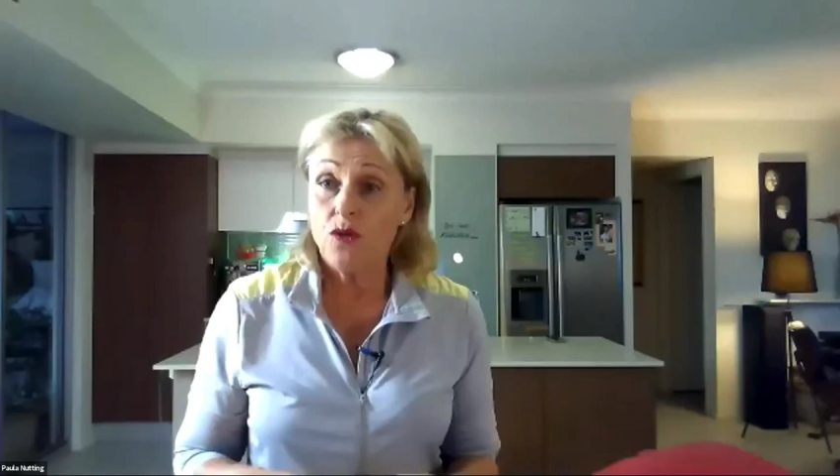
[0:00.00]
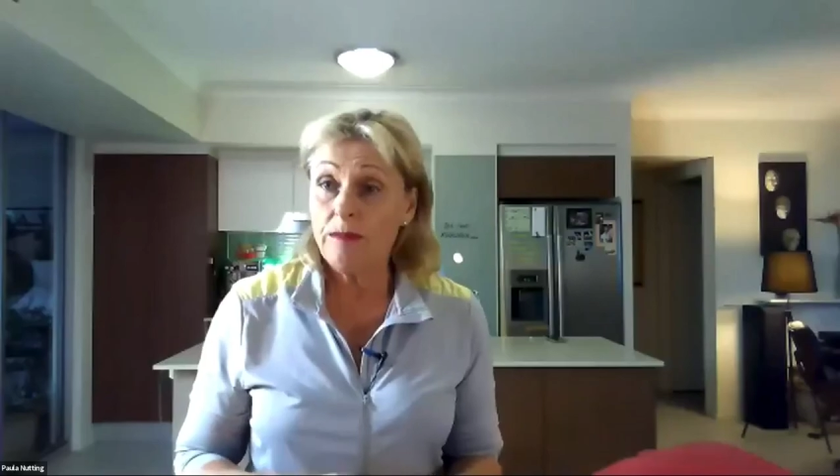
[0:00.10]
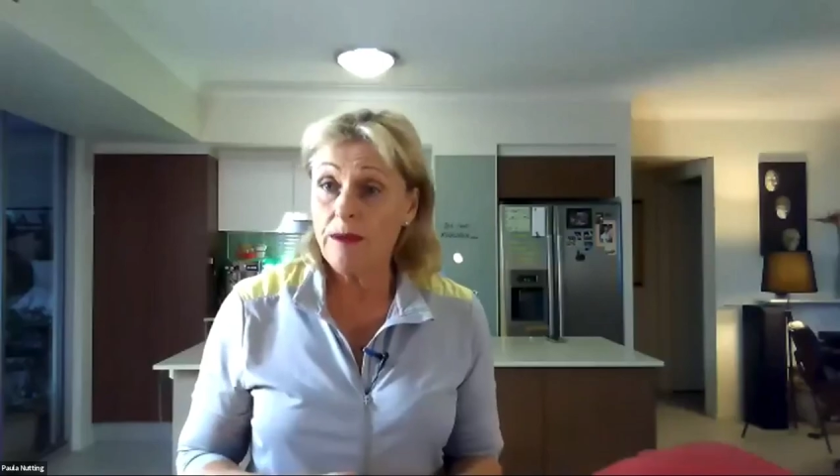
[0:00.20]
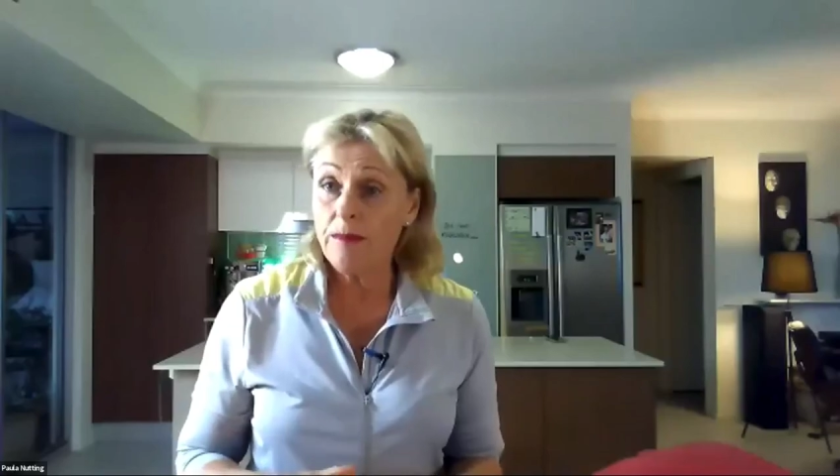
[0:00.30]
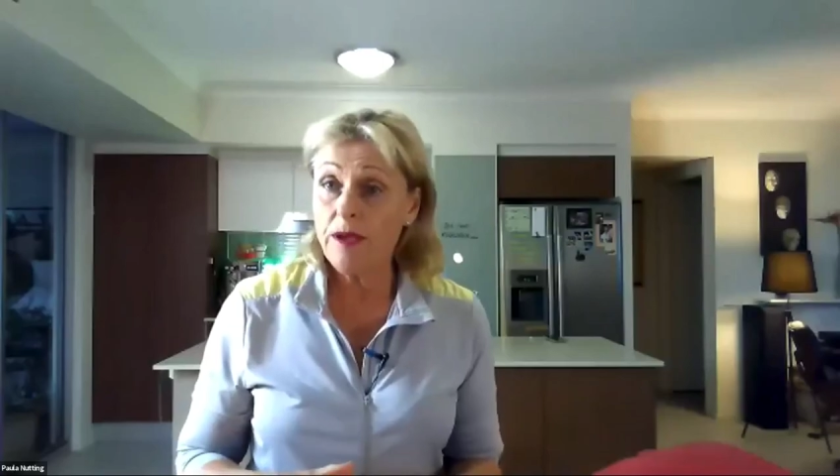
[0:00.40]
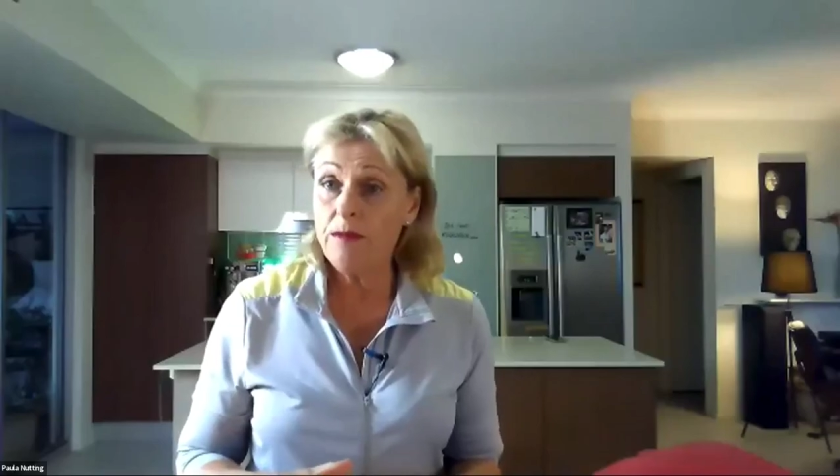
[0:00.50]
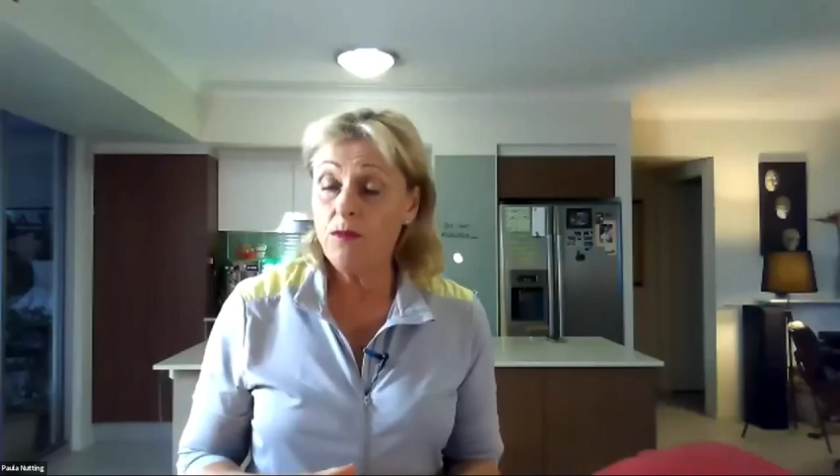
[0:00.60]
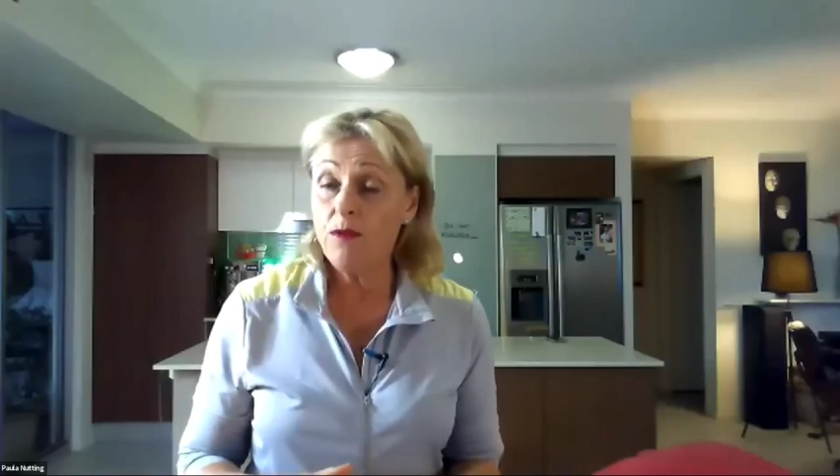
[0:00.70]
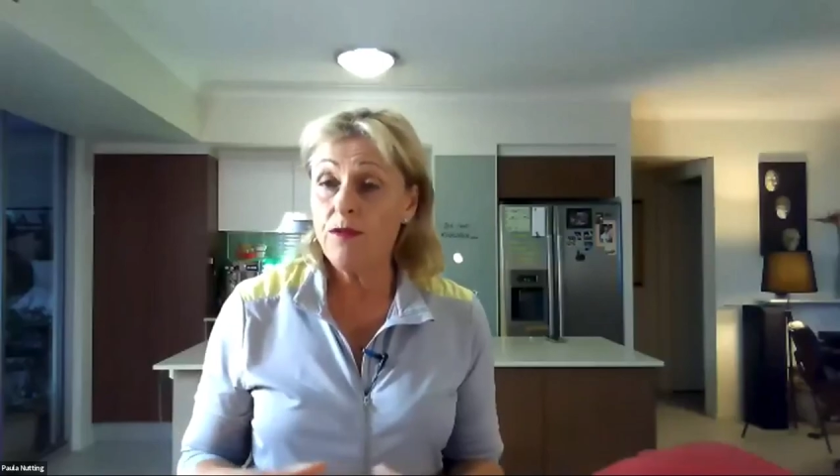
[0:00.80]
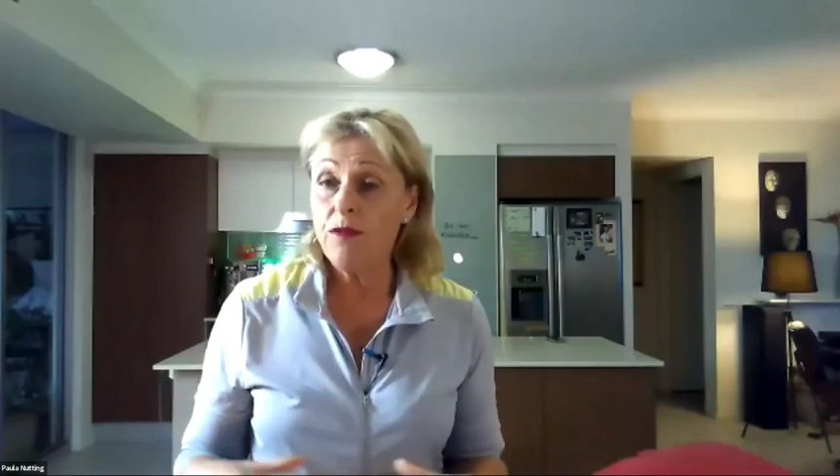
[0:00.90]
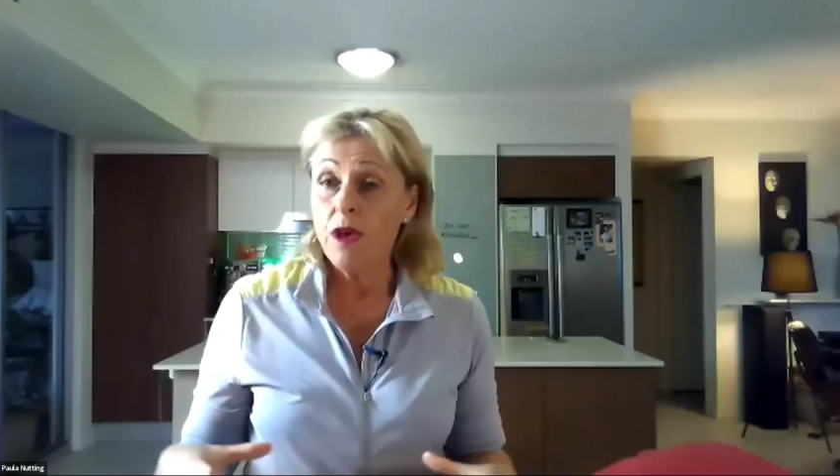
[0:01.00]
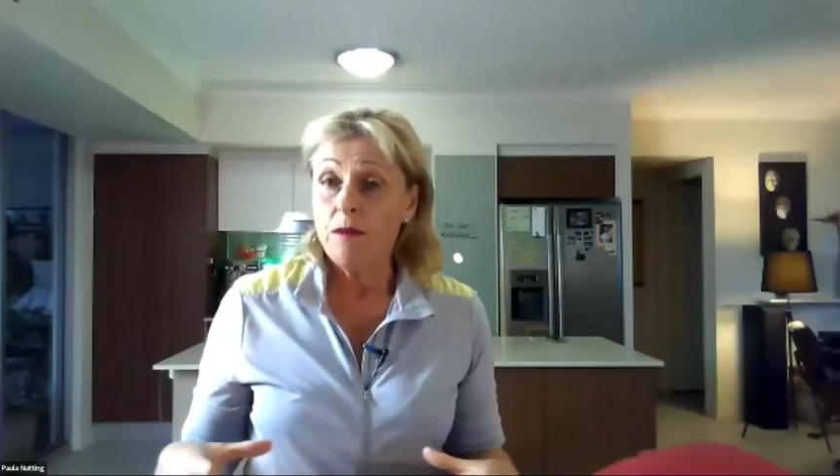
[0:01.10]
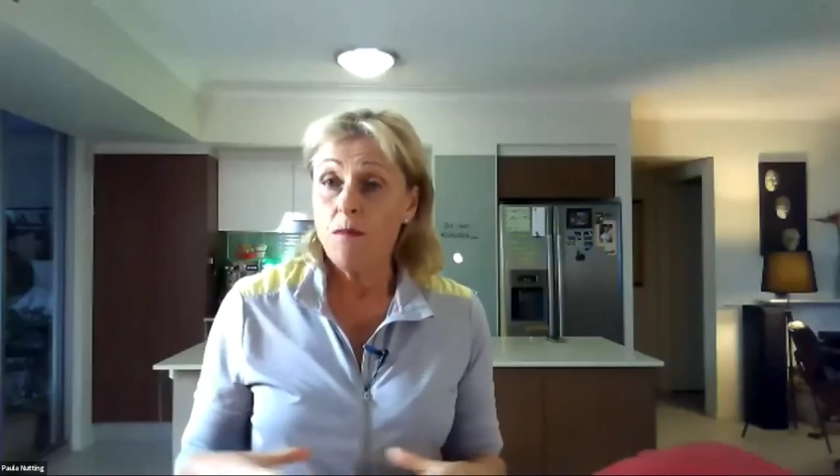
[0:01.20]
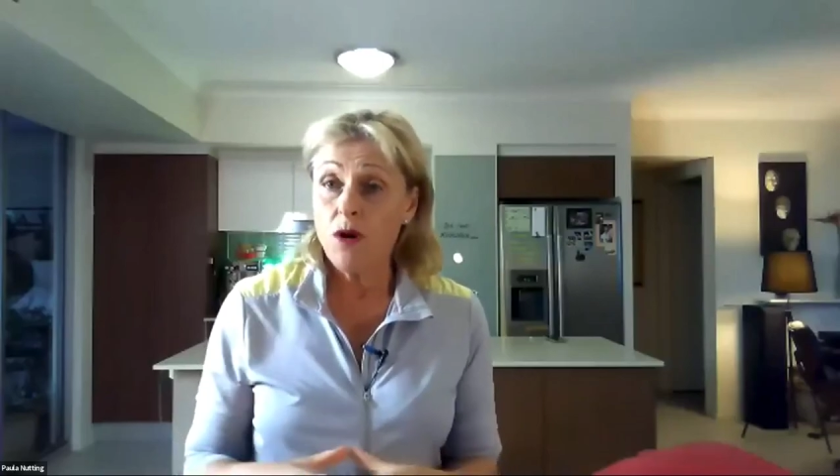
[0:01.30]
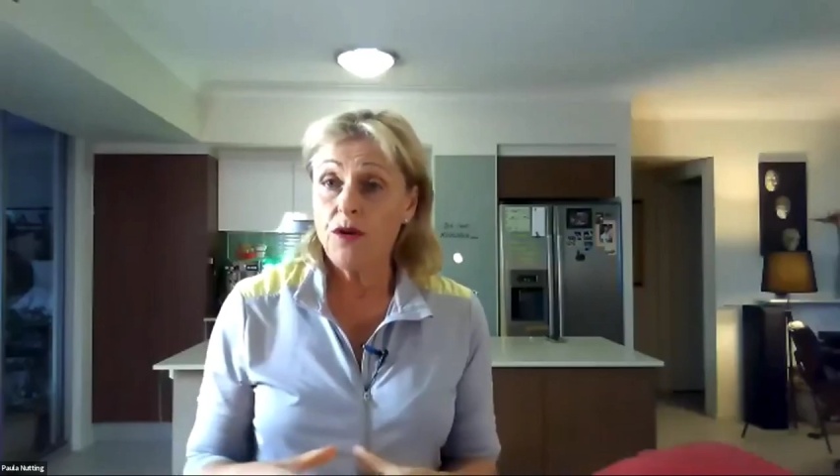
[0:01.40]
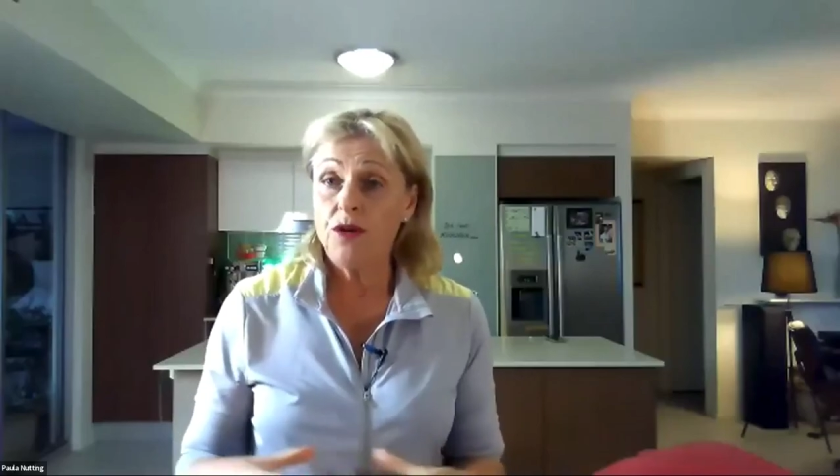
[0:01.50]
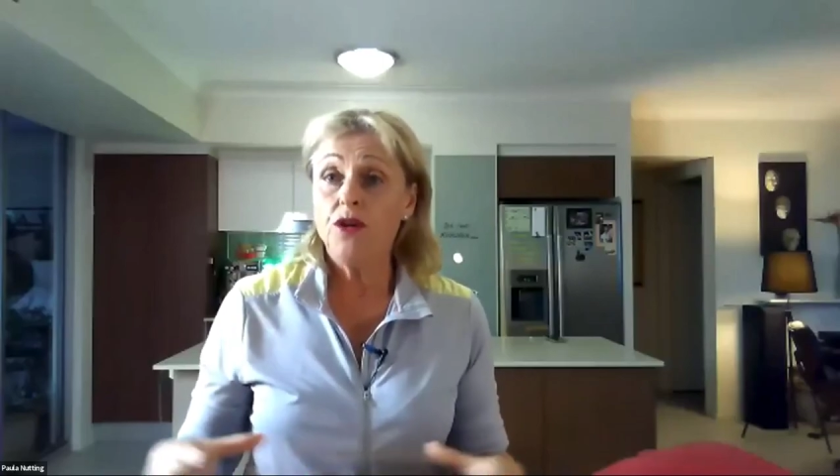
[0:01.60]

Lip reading: about people with motor